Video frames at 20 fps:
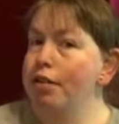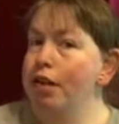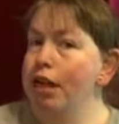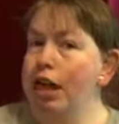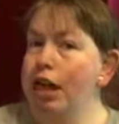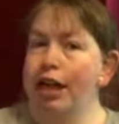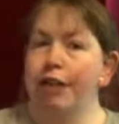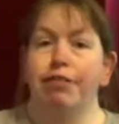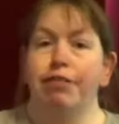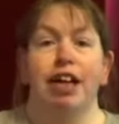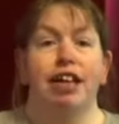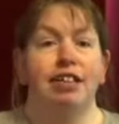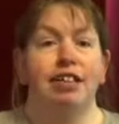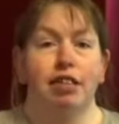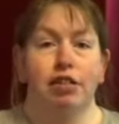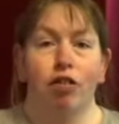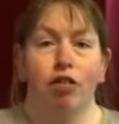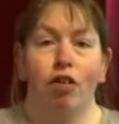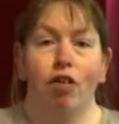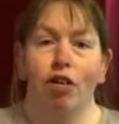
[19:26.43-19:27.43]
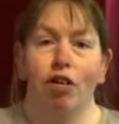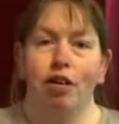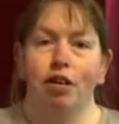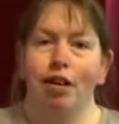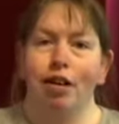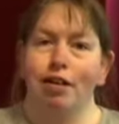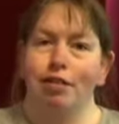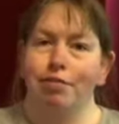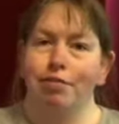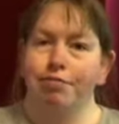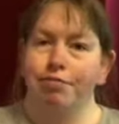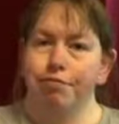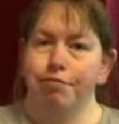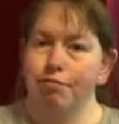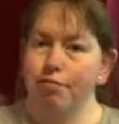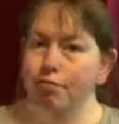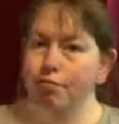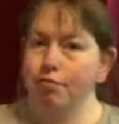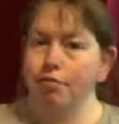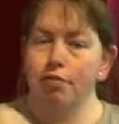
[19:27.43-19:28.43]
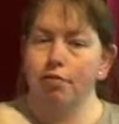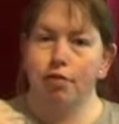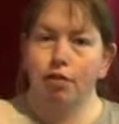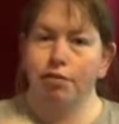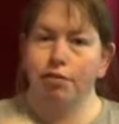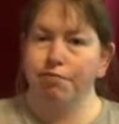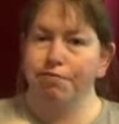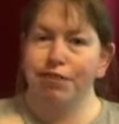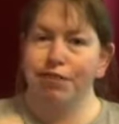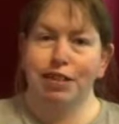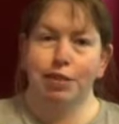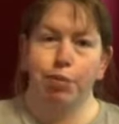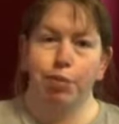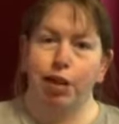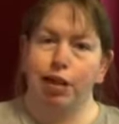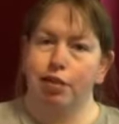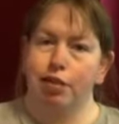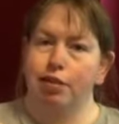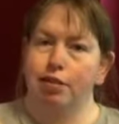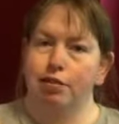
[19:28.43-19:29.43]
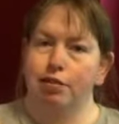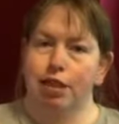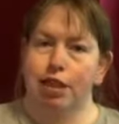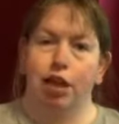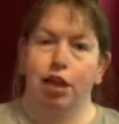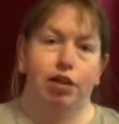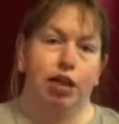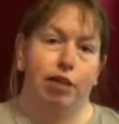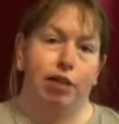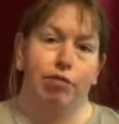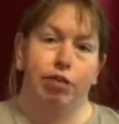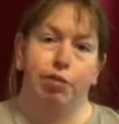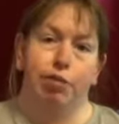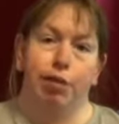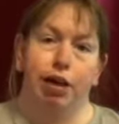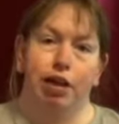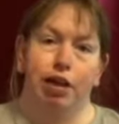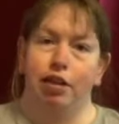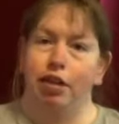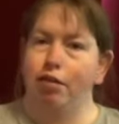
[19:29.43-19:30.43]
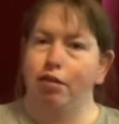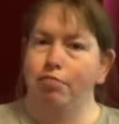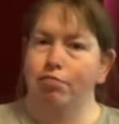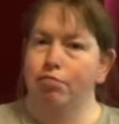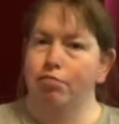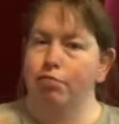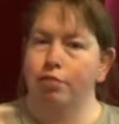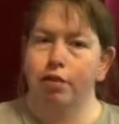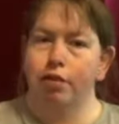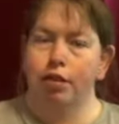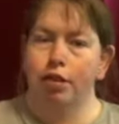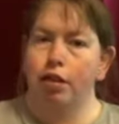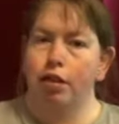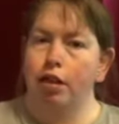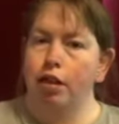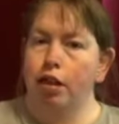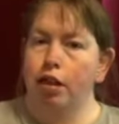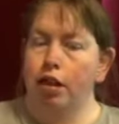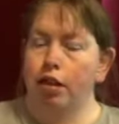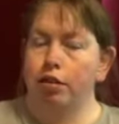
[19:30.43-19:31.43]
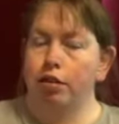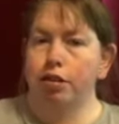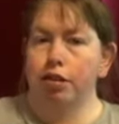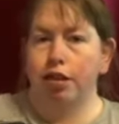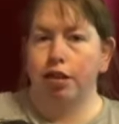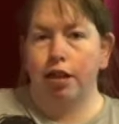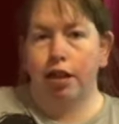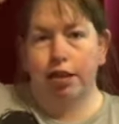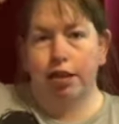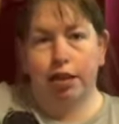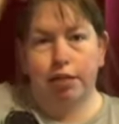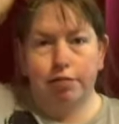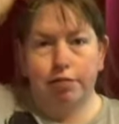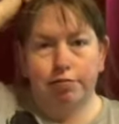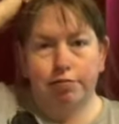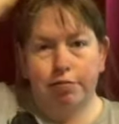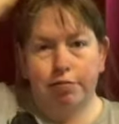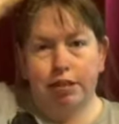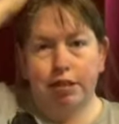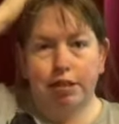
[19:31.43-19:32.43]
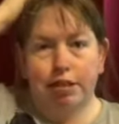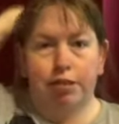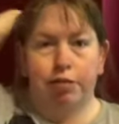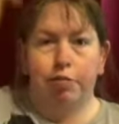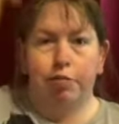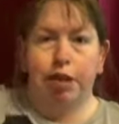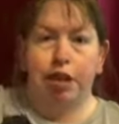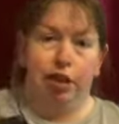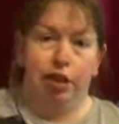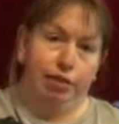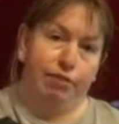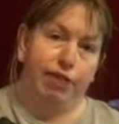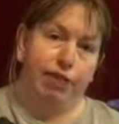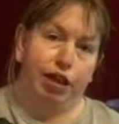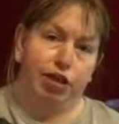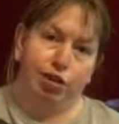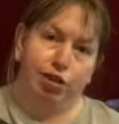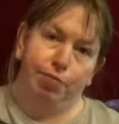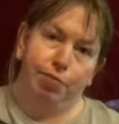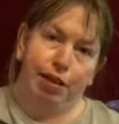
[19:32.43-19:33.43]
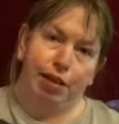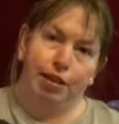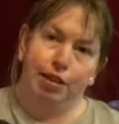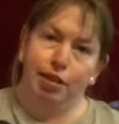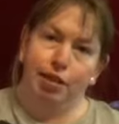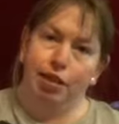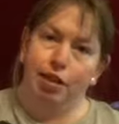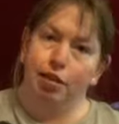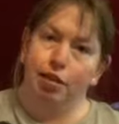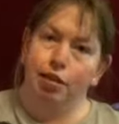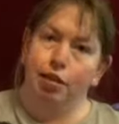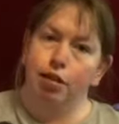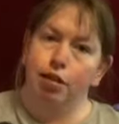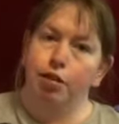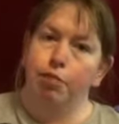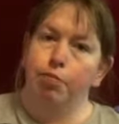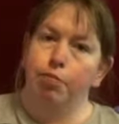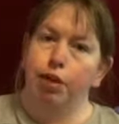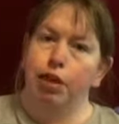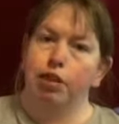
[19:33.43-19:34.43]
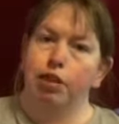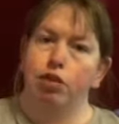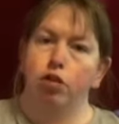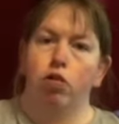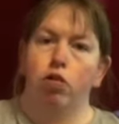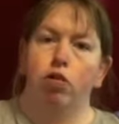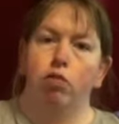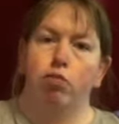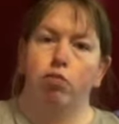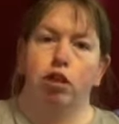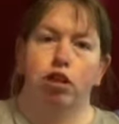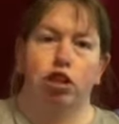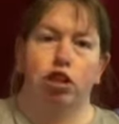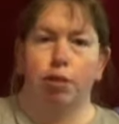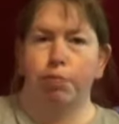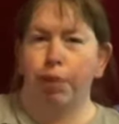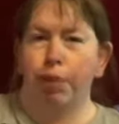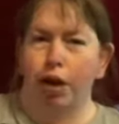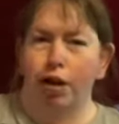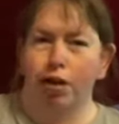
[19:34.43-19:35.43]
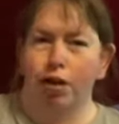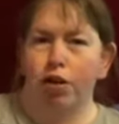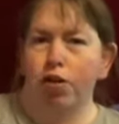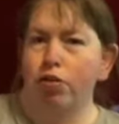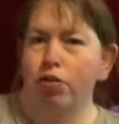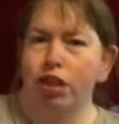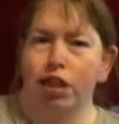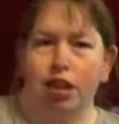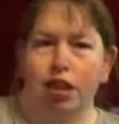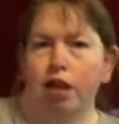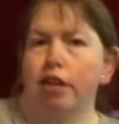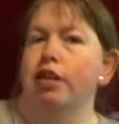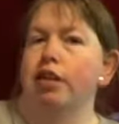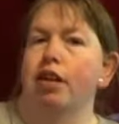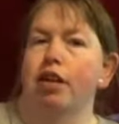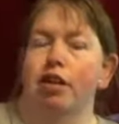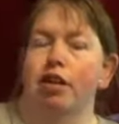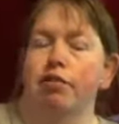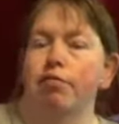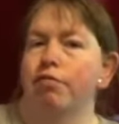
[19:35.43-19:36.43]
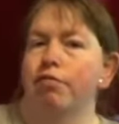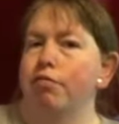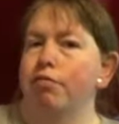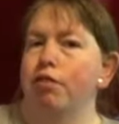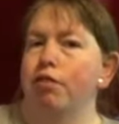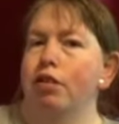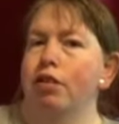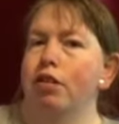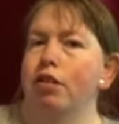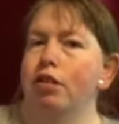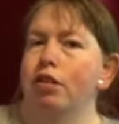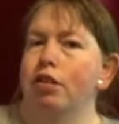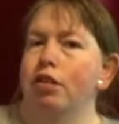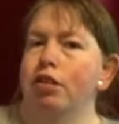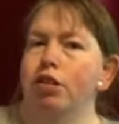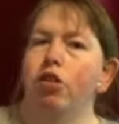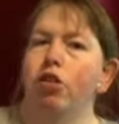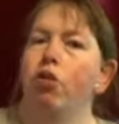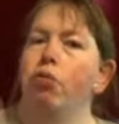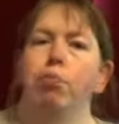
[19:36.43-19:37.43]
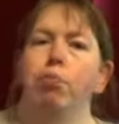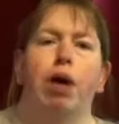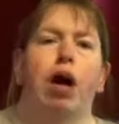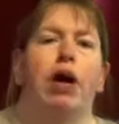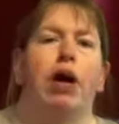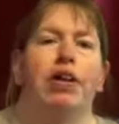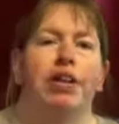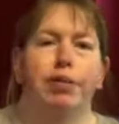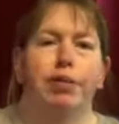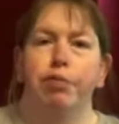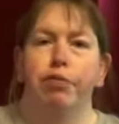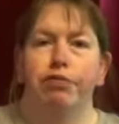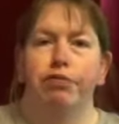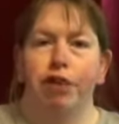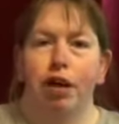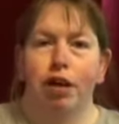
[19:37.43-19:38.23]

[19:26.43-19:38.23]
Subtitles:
I have actually got a thing stuck in one of my lungs and it's giving me an infection basically. But it's not one you can pass on, it's like a non-passable